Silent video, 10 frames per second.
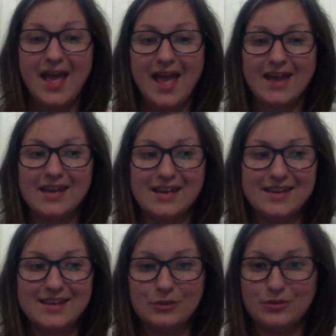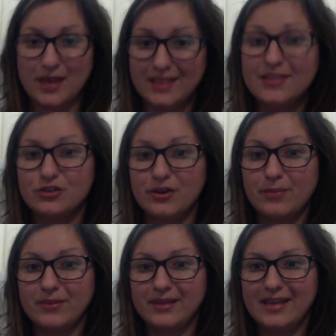and you'd hit the
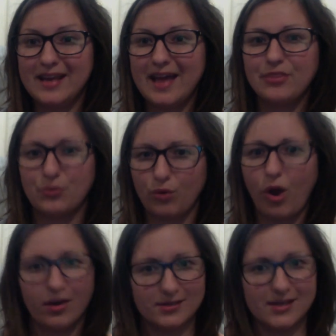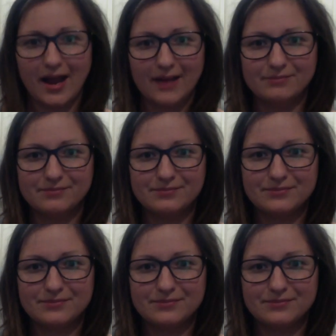trampoline at the wrong time,